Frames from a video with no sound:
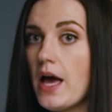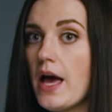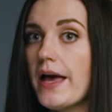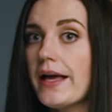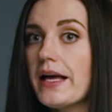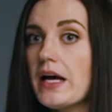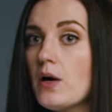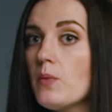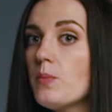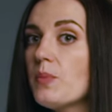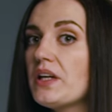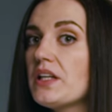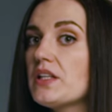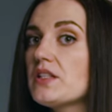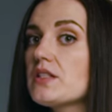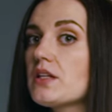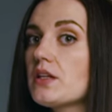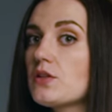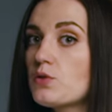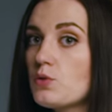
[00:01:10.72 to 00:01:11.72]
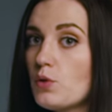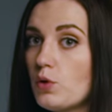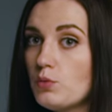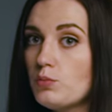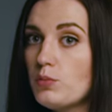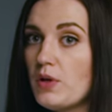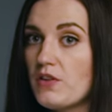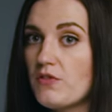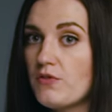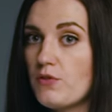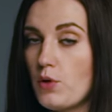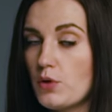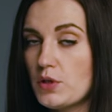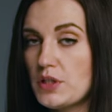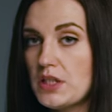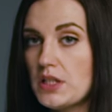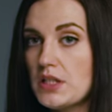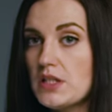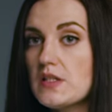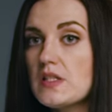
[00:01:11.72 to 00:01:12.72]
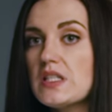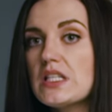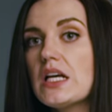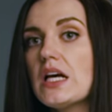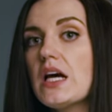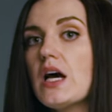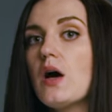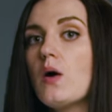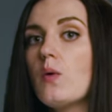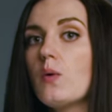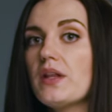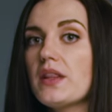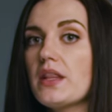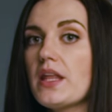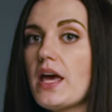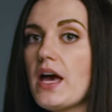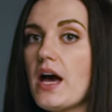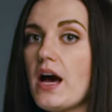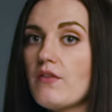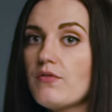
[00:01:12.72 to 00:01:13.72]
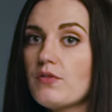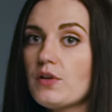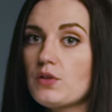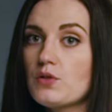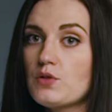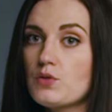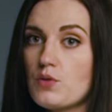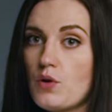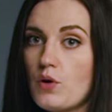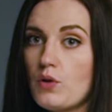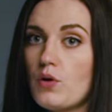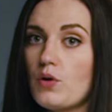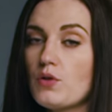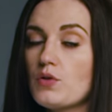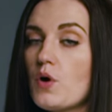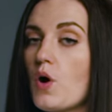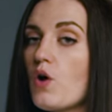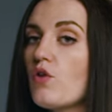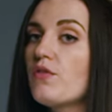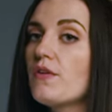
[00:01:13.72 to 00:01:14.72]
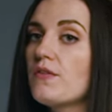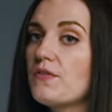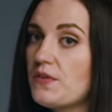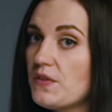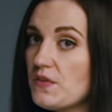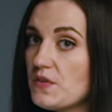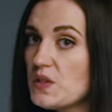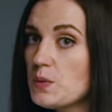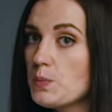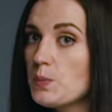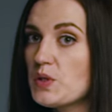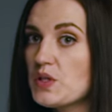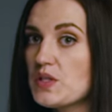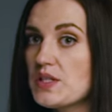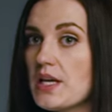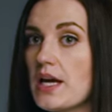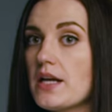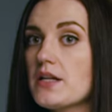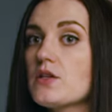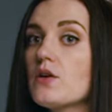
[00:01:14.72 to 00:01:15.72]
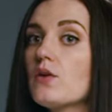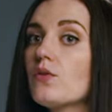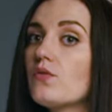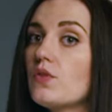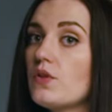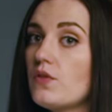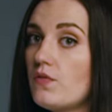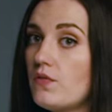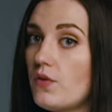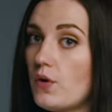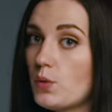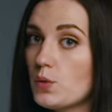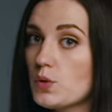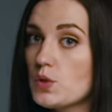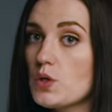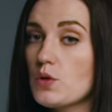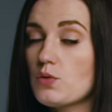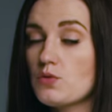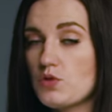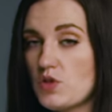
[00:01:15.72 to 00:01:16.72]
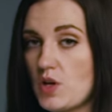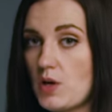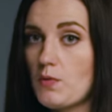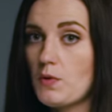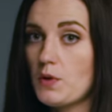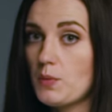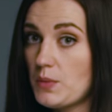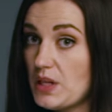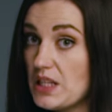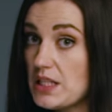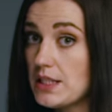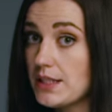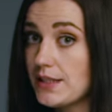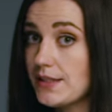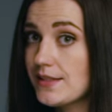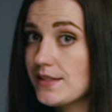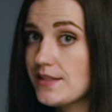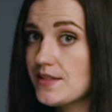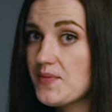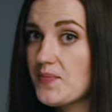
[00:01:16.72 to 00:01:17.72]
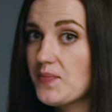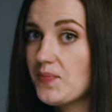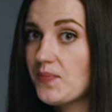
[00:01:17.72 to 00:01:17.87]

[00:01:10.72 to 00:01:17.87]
A company is controlled by foreigners when they have control on over 50% of the votes on general meetings.